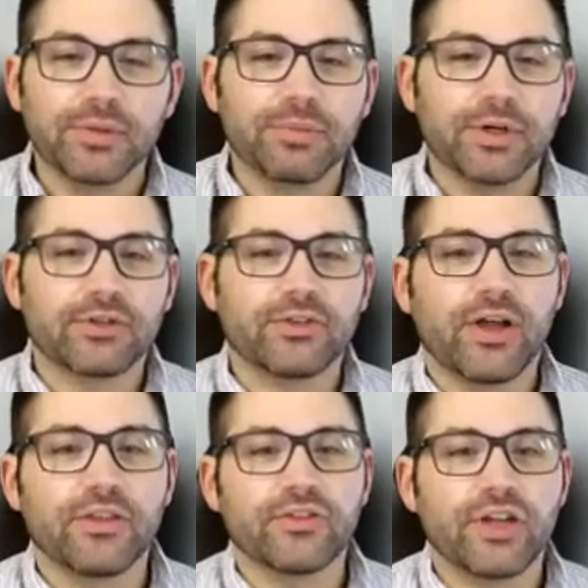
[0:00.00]
put books
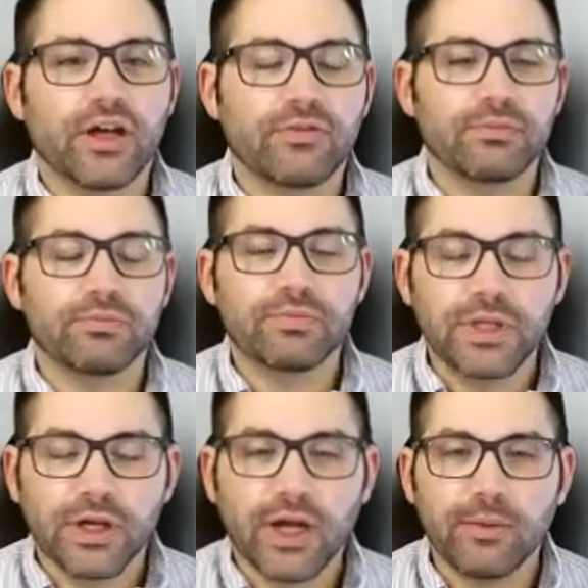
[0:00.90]
on the shelf.
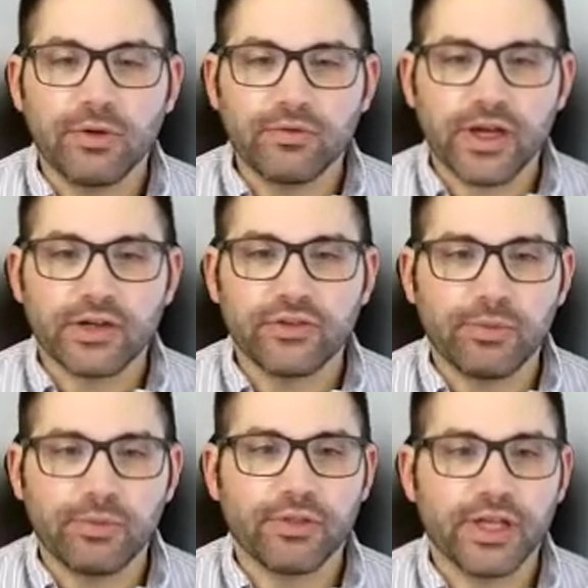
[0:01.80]
A couple of very
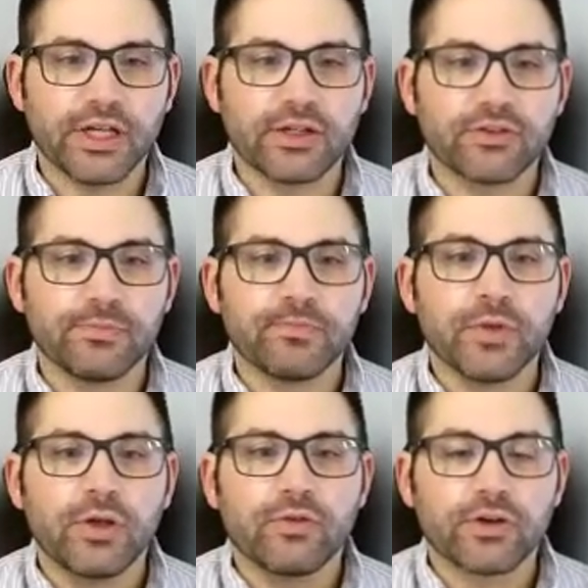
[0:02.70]
simple things.
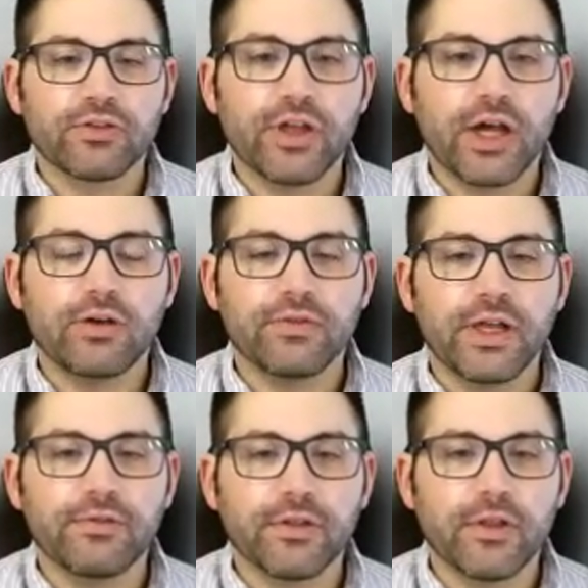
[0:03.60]
For yourself,
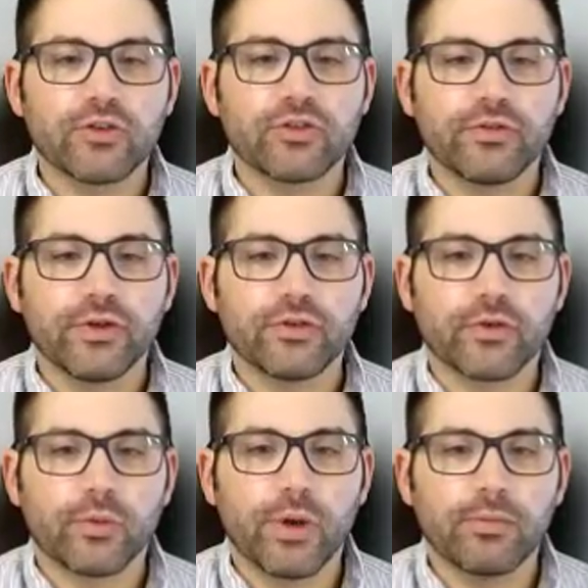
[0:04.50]
if the laundry feels
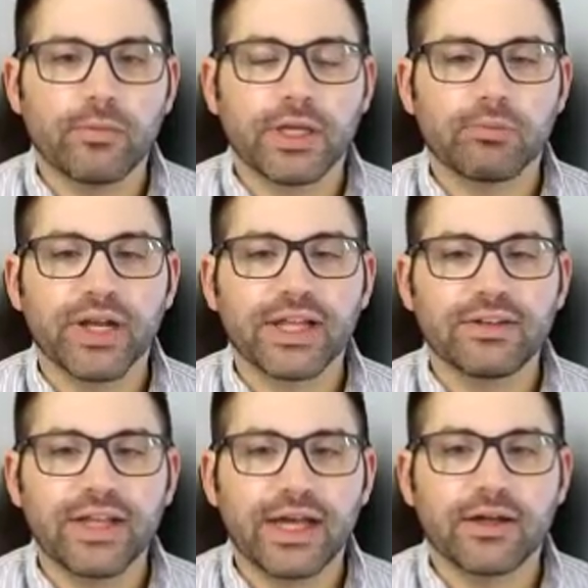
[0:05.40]
overwhelming, break
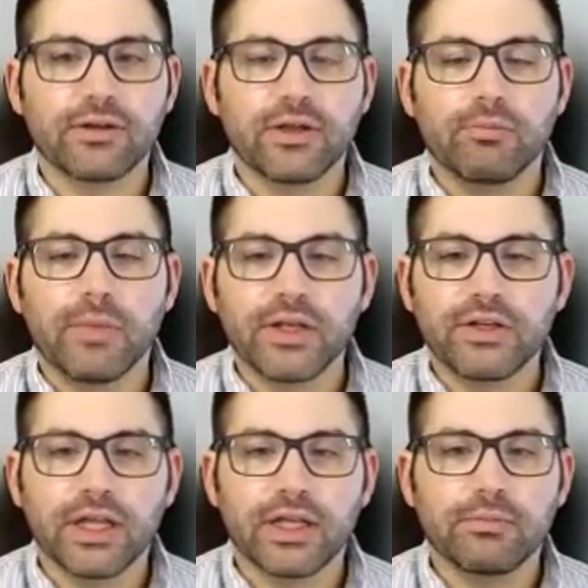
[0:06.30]
it down.
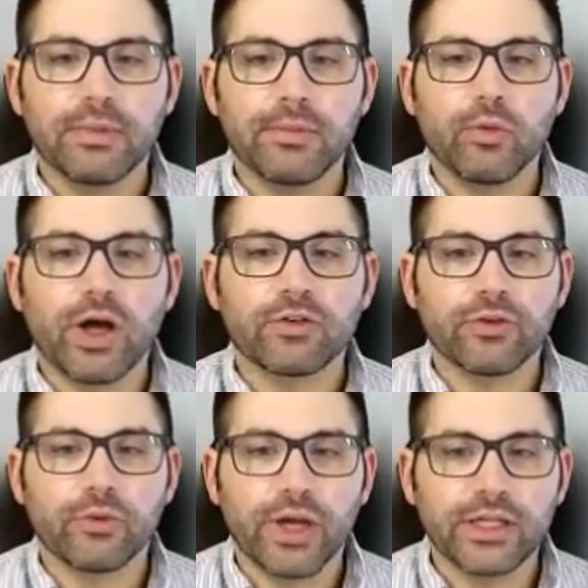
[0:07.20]
Monday, maybe
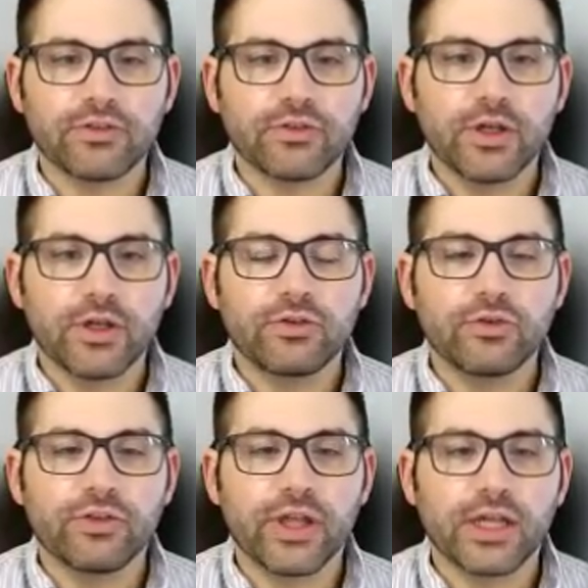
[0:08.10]
wash the whites.
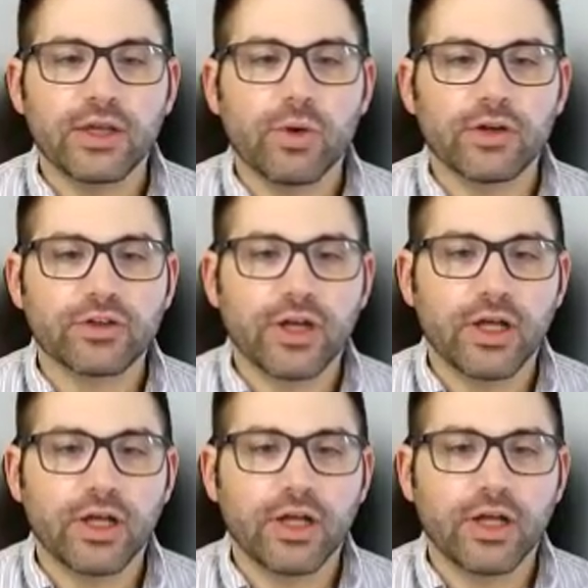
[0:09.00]
Tuesday, wash
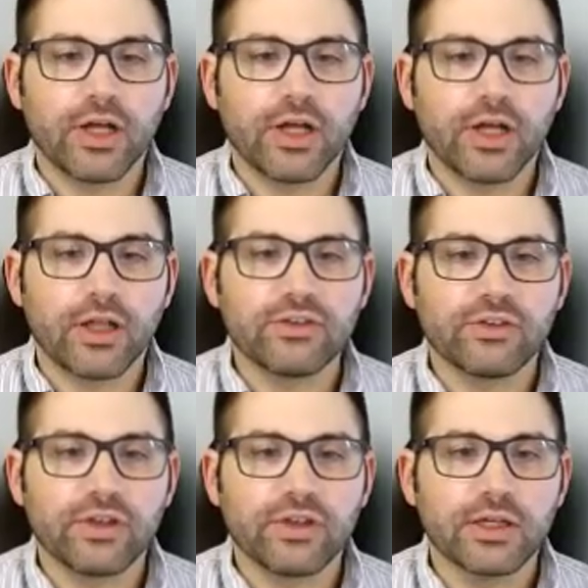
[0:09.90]
colors.
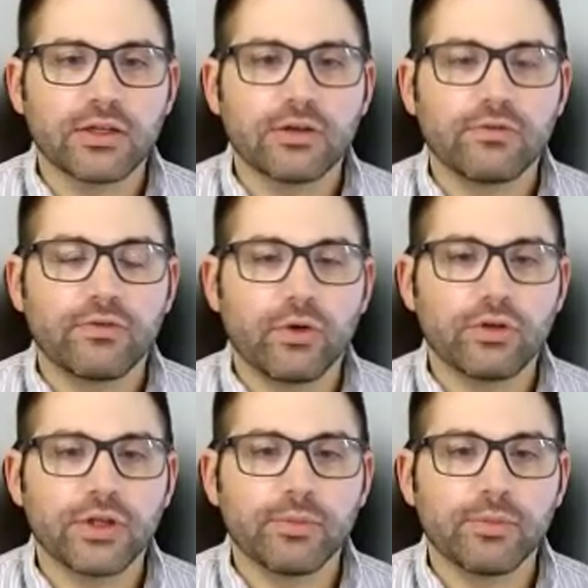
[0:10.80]
Wednesday,
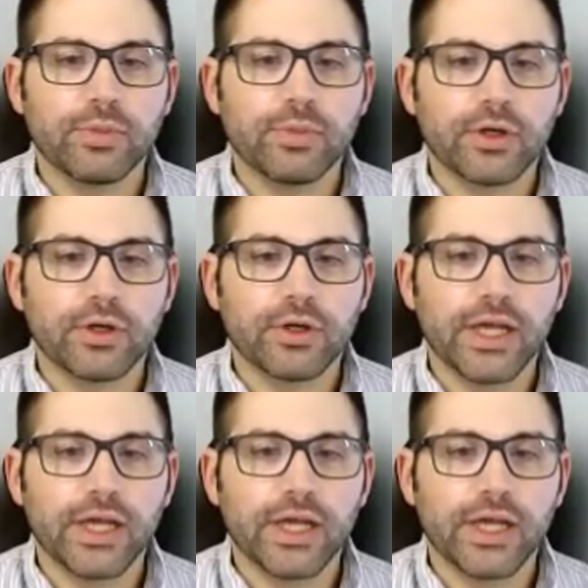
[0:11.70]
fold and put away.